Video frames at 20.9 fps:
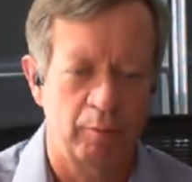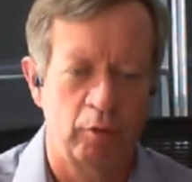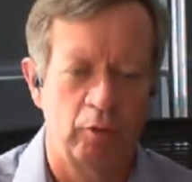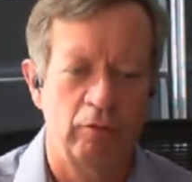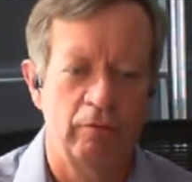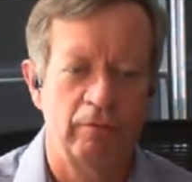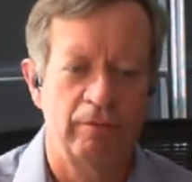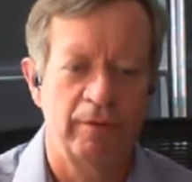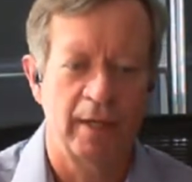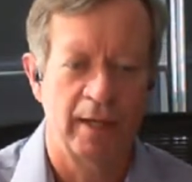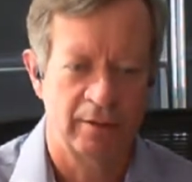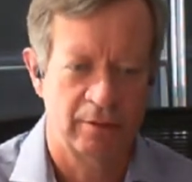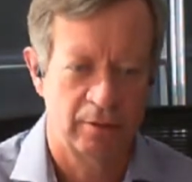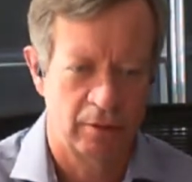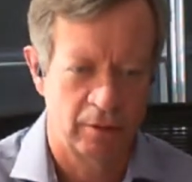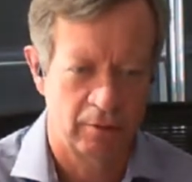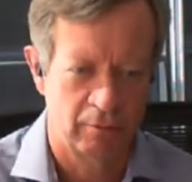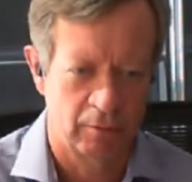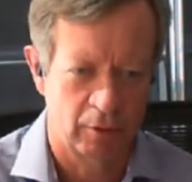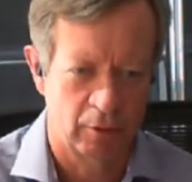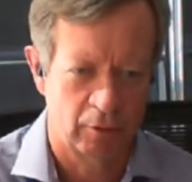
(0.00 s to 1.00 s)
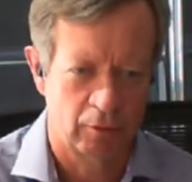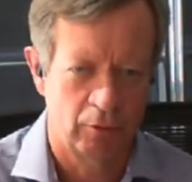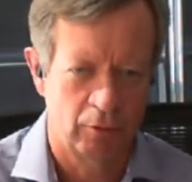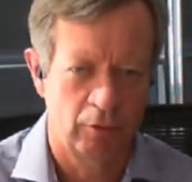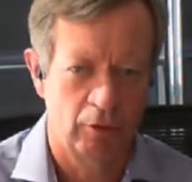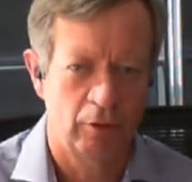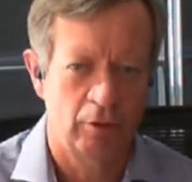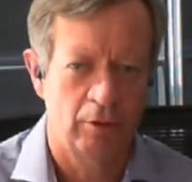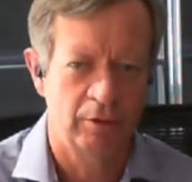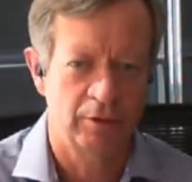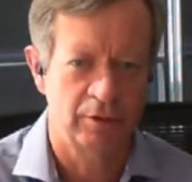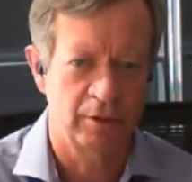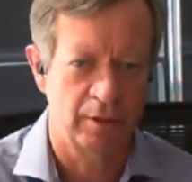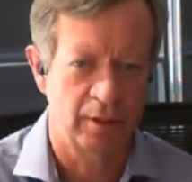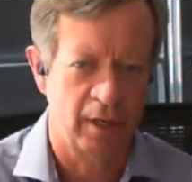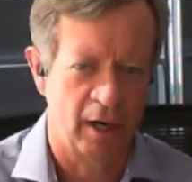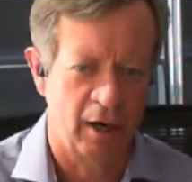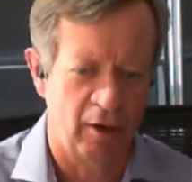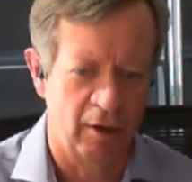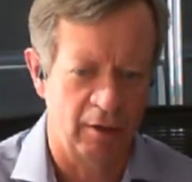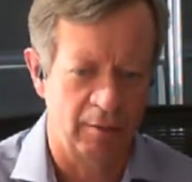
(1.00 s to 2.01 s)
prove that to the recruiter and to
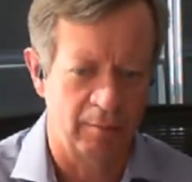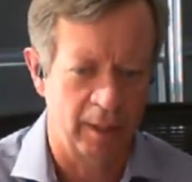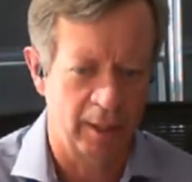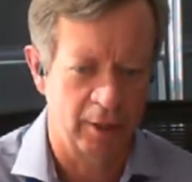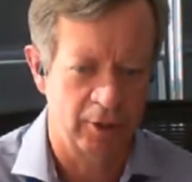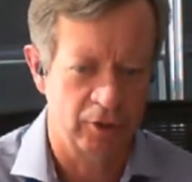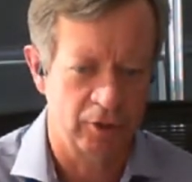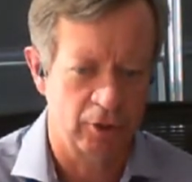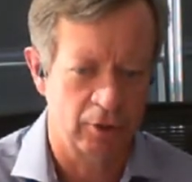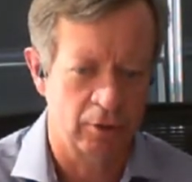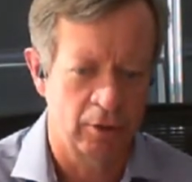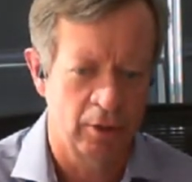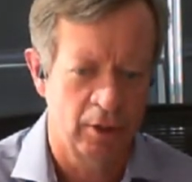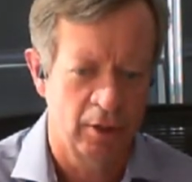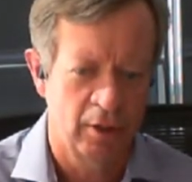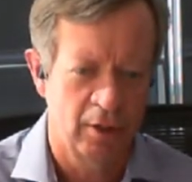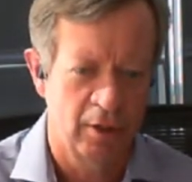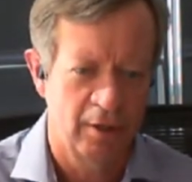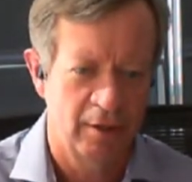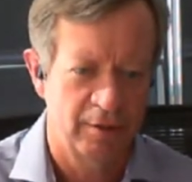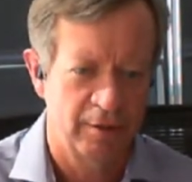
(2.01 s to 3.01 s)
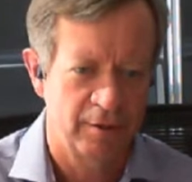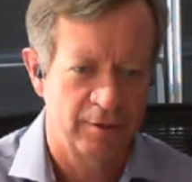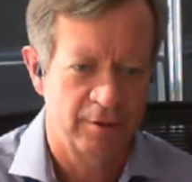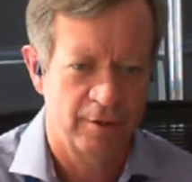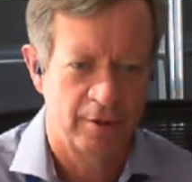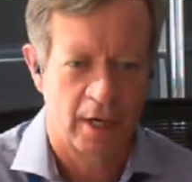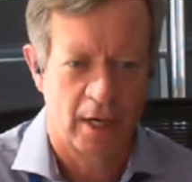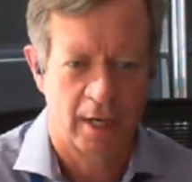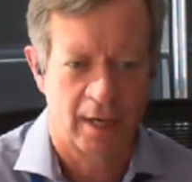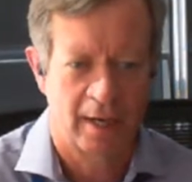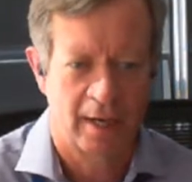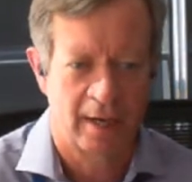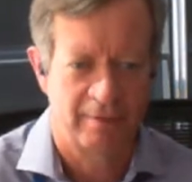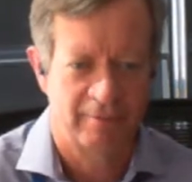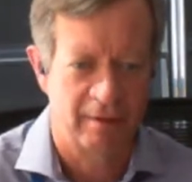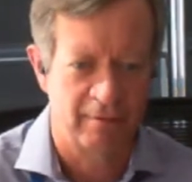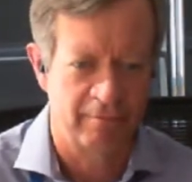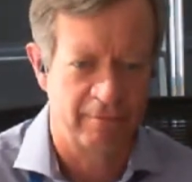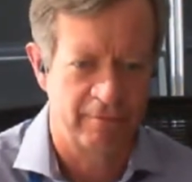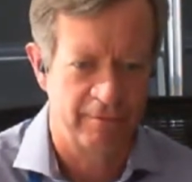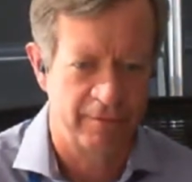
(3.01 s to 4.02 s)
the hiring manager, then they're not going to have
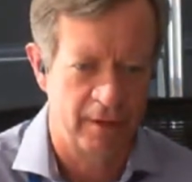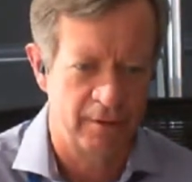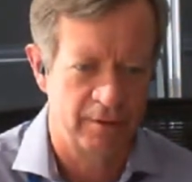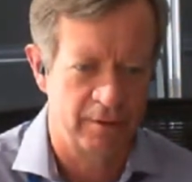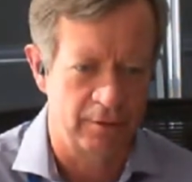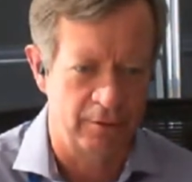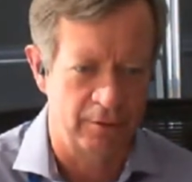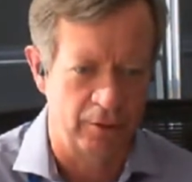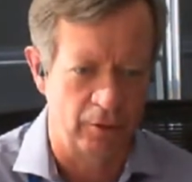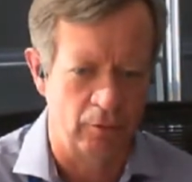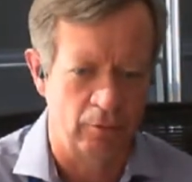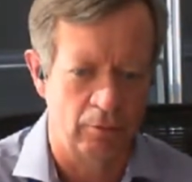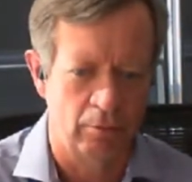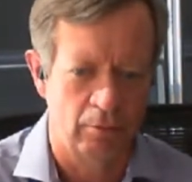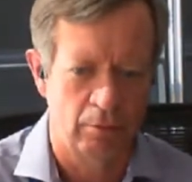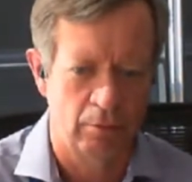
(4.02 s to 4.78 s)
that faith in you.